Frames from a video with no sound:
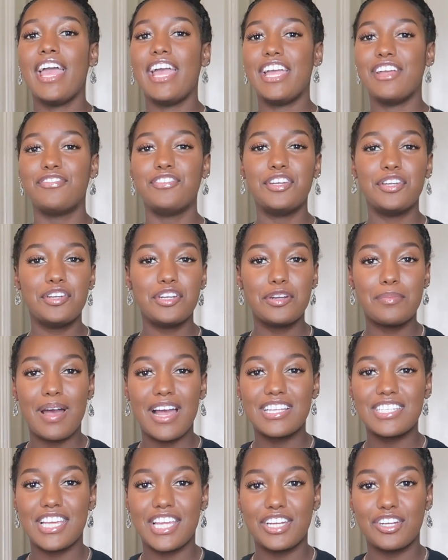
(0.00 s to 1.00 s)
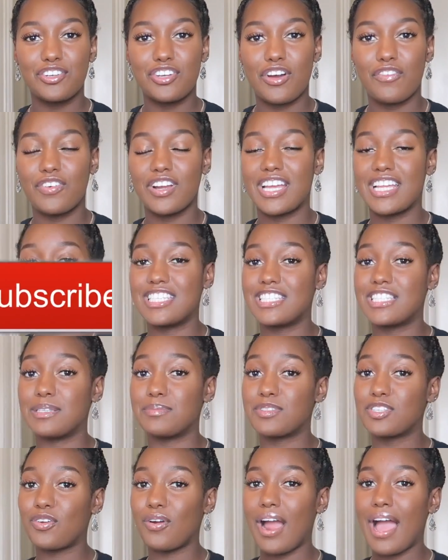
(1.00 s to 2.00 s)
If you're new to my channel, don't forget to
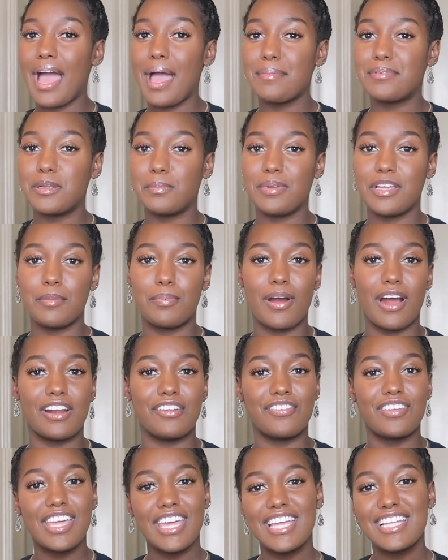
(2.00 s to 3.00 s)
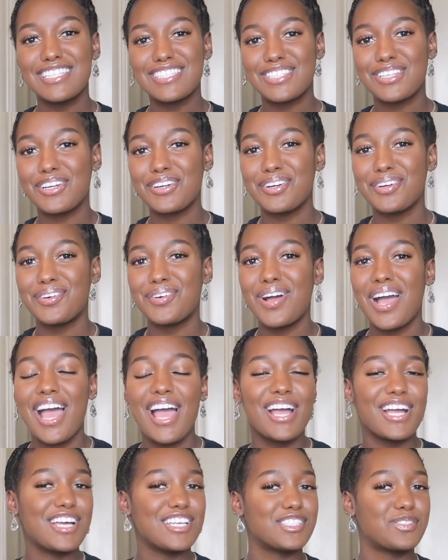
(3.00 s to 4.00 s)
subscribe to be a part of Ken's crew,
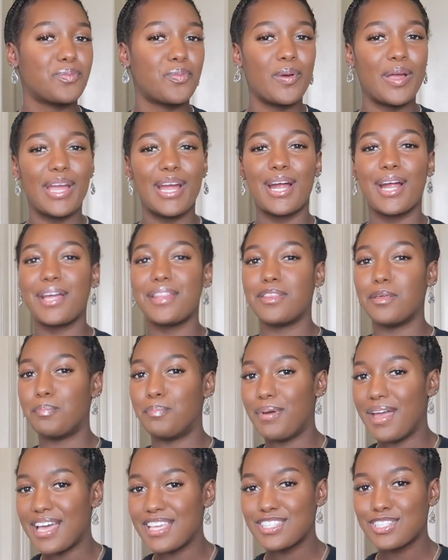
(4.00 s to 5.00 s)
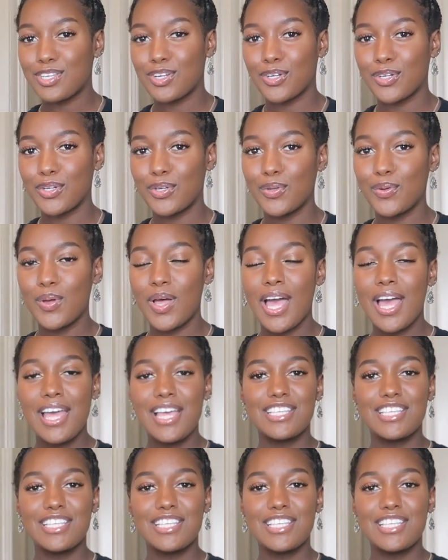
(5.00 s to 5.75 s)
because we're the best crew.